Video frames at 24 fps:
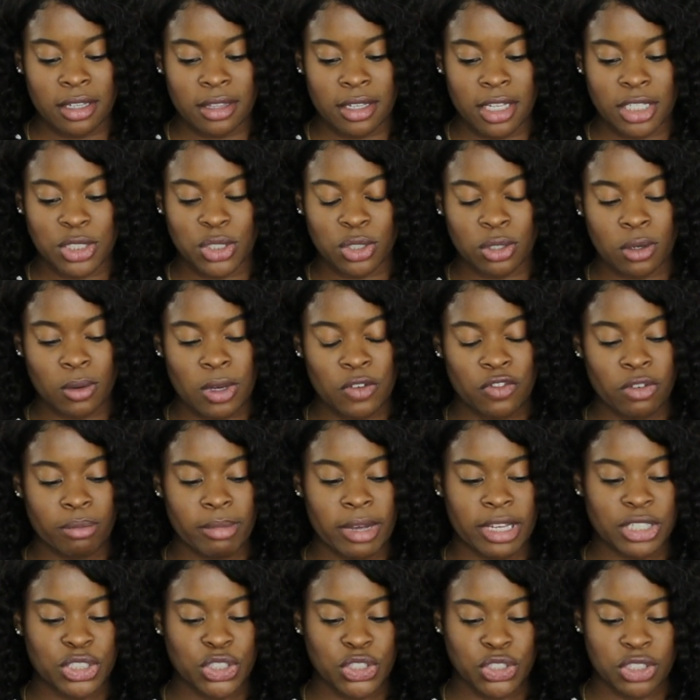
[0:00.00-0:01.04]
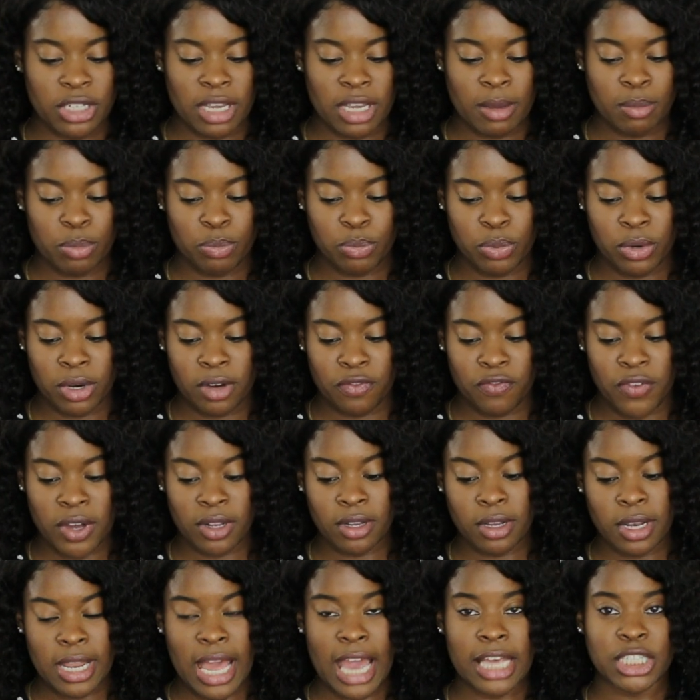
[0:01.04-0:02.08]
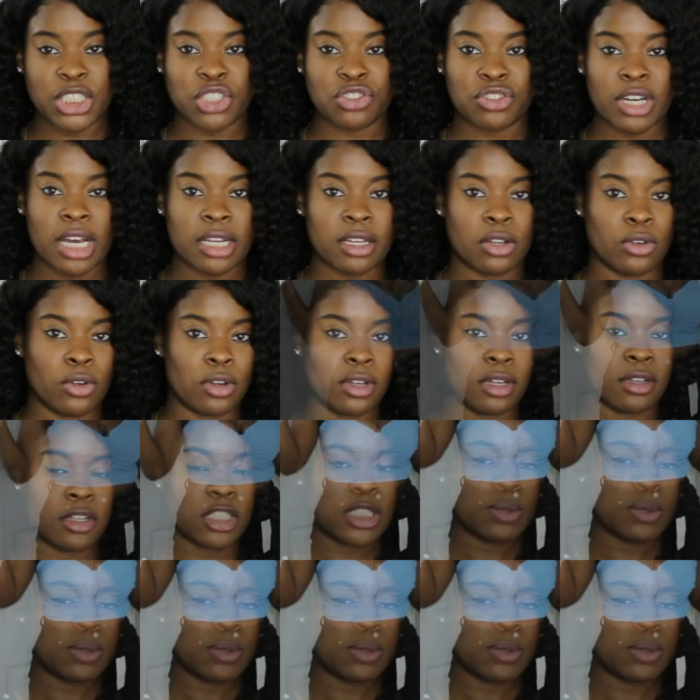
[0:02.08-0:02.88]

They took away from my shape, but finally I tried it on in the